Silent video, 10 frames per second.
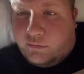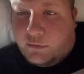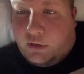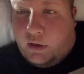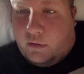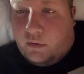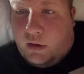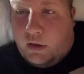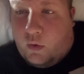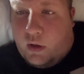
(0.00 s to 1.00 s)
So yeah,
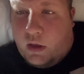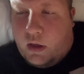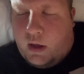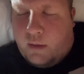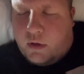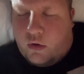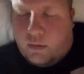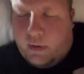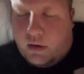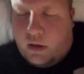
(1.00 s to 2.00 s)
anyway, I'm going to
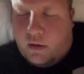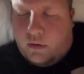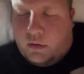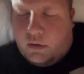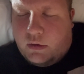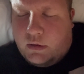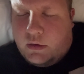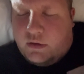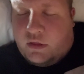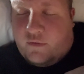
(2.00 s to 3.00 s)
bed.
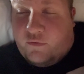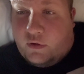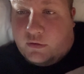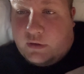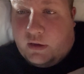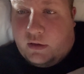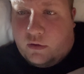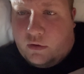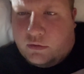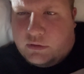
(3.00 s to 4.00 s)
Then the first day
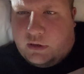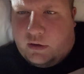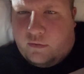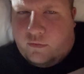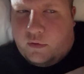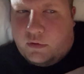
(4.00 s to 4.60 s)
on site, very